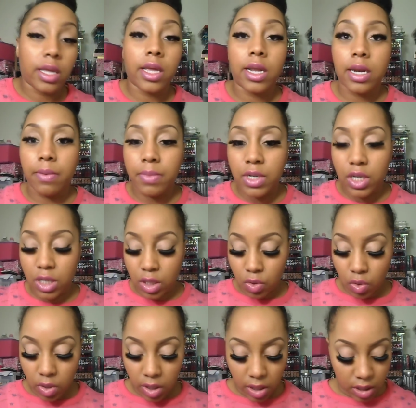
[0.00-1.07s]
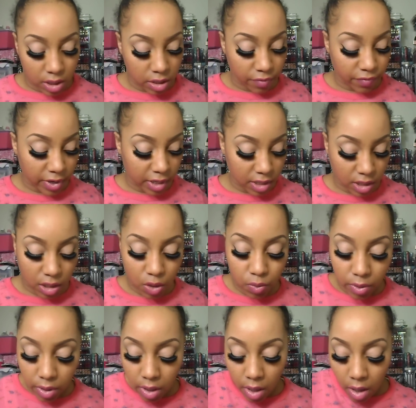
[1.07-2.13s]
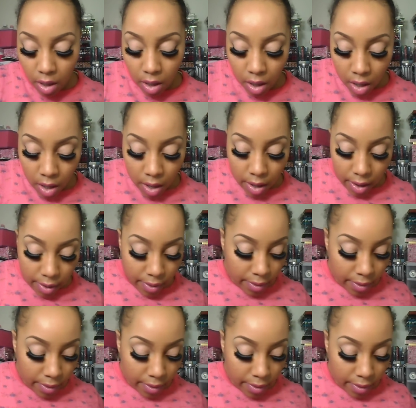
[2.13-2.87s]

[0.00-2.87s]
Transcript: yeah, let me just go ahead and jump right into it.